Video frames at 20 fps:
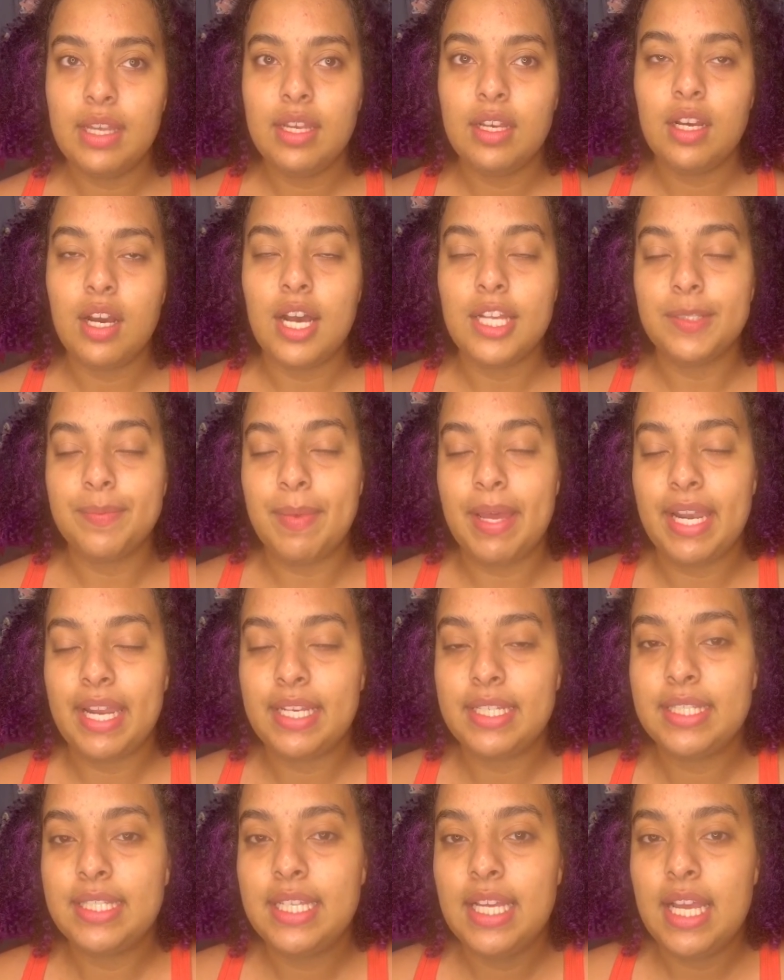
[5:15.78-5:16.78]

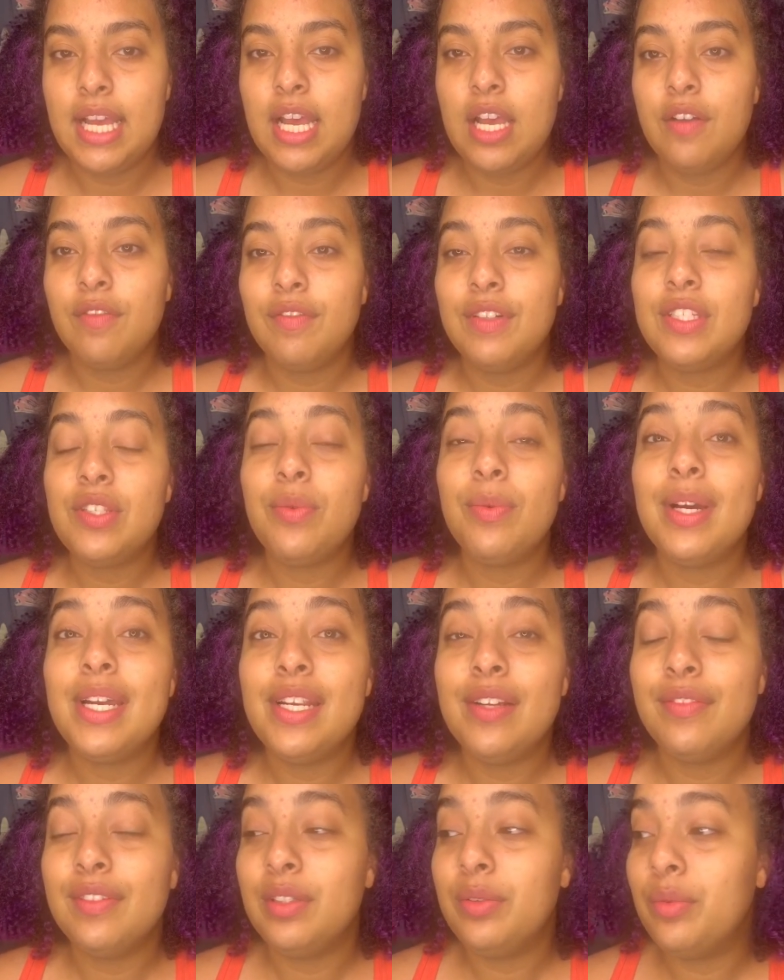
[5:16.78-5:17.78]
cosmetics. Reason why I
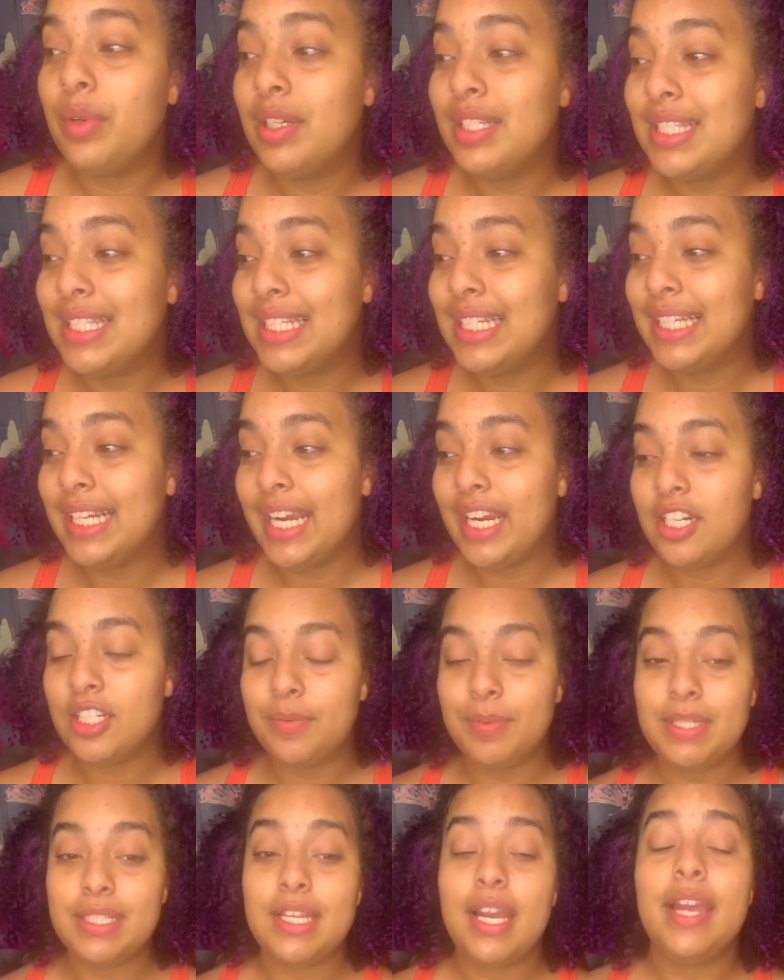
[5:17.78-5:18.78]
didn't really want skincare is
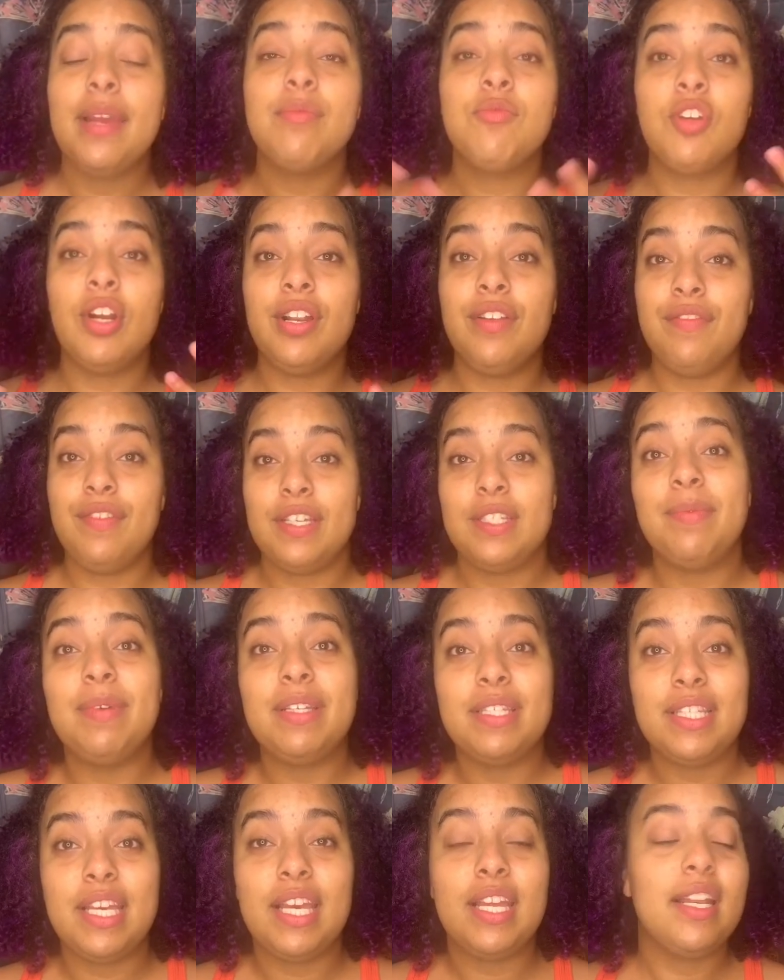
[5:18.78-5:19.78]
because I am trying to fix my
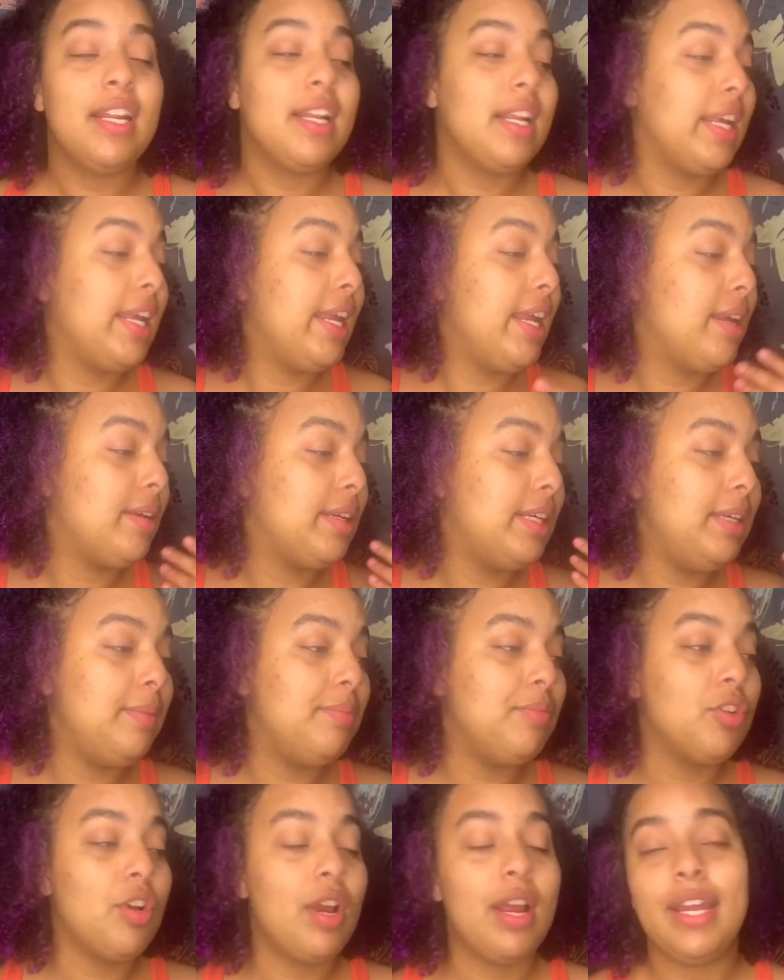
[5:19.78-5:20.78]
skin and I can't keep
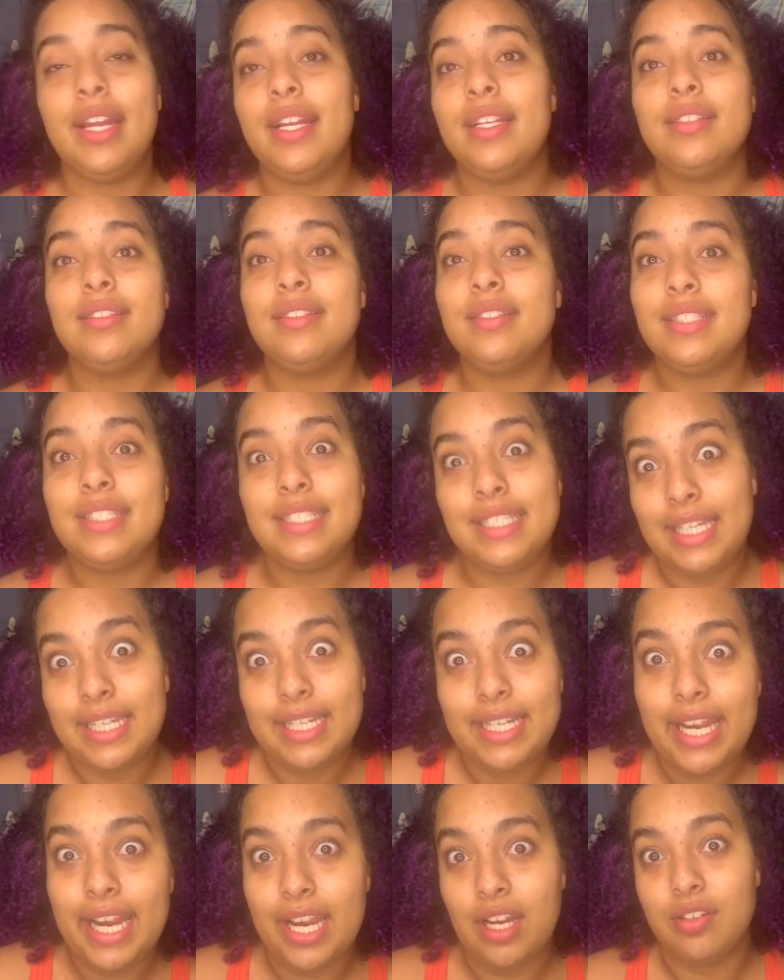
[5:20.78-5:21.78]
trying
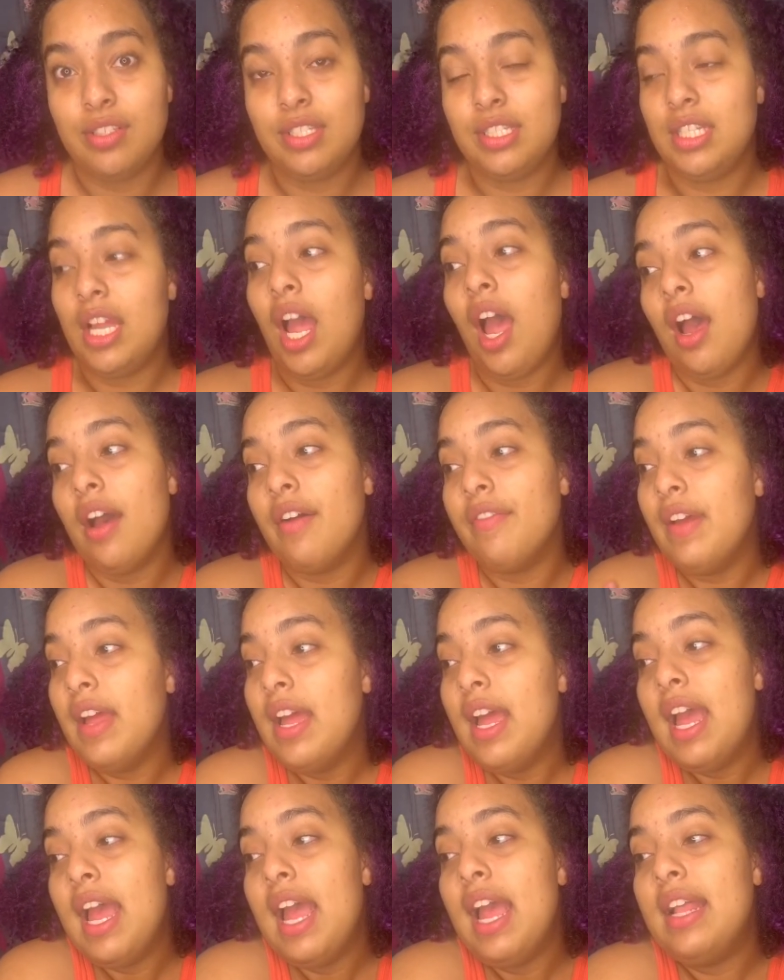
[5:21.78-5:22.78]
skincare stuff
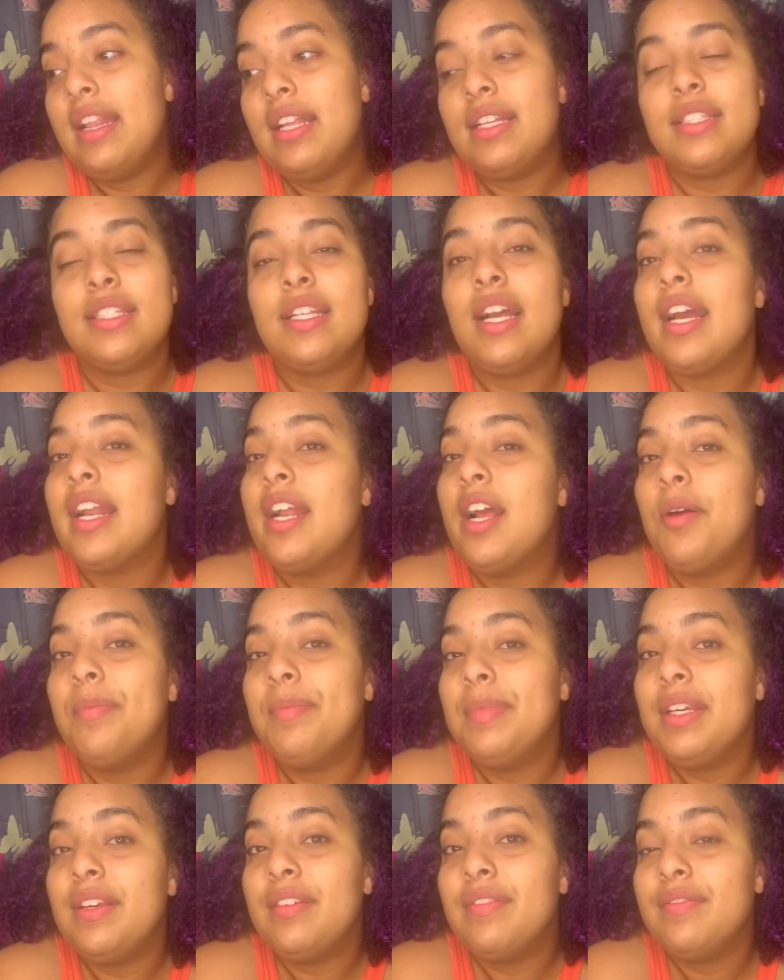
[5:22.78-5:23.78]
and that's not gonna help
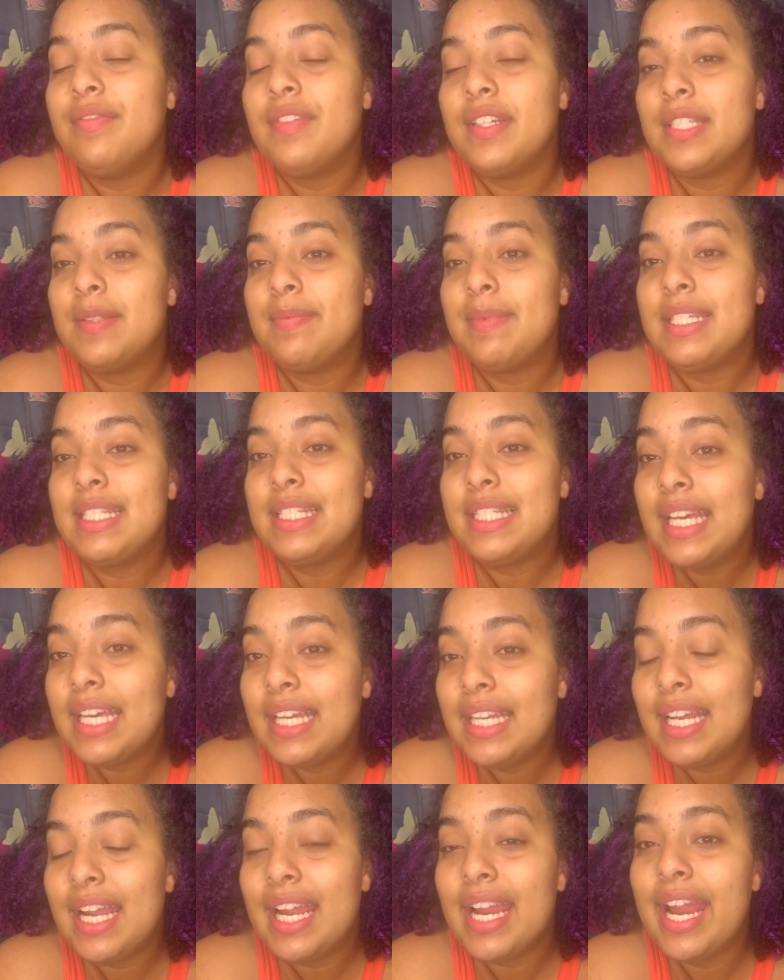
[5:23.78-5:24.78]
me fix my
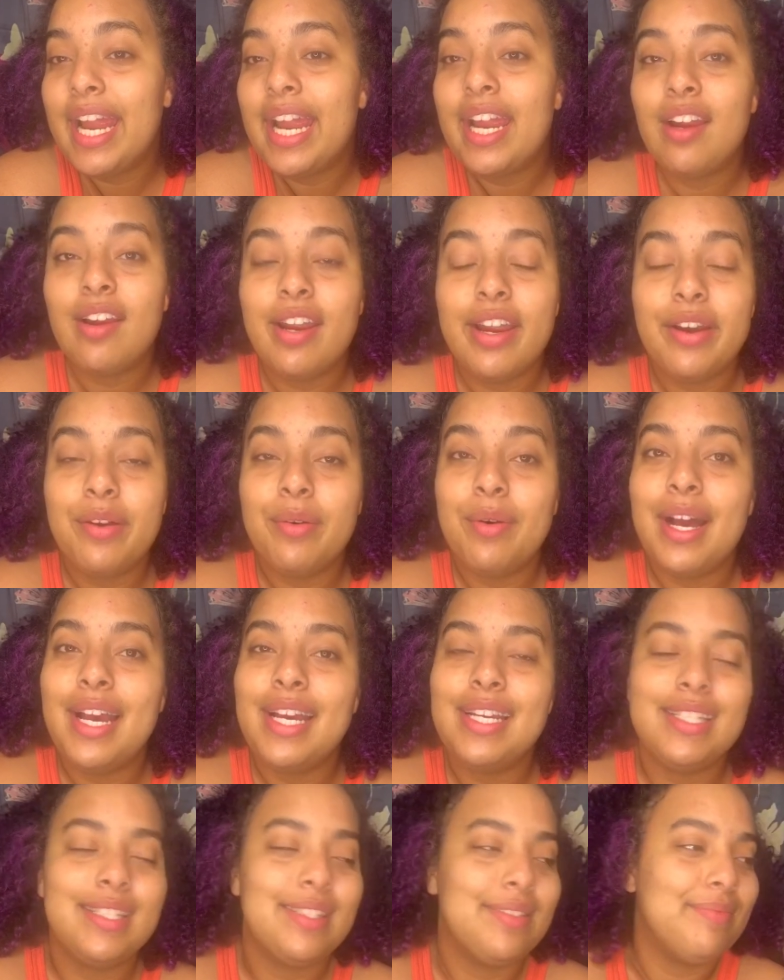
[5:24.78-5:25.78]
skin. Hair care
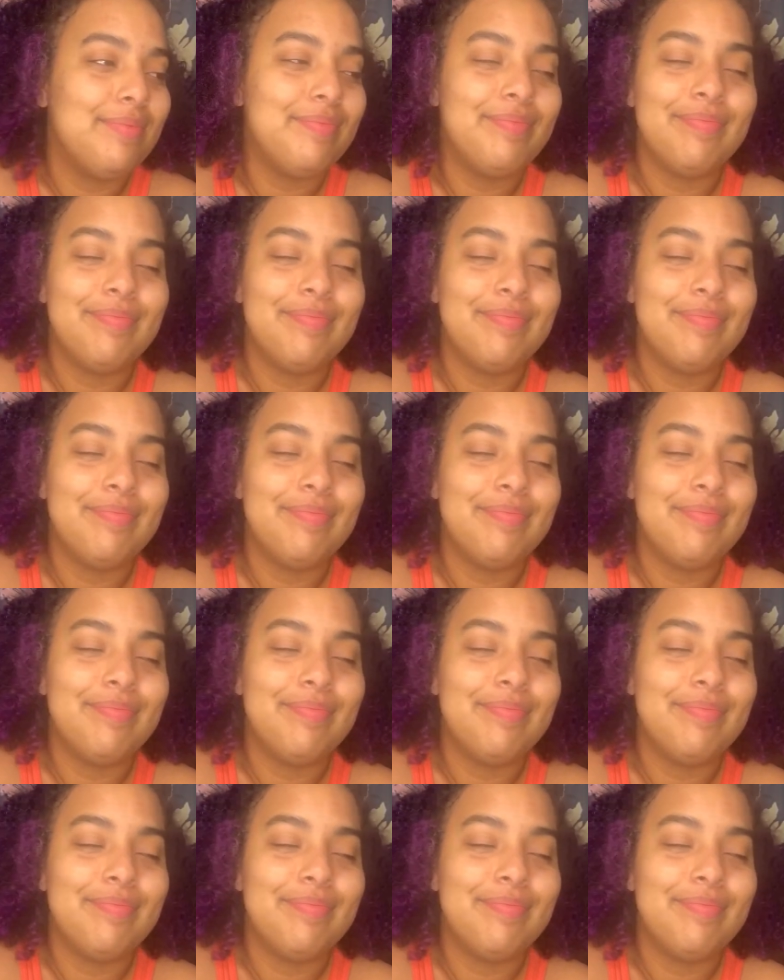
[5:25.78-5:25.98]
wise,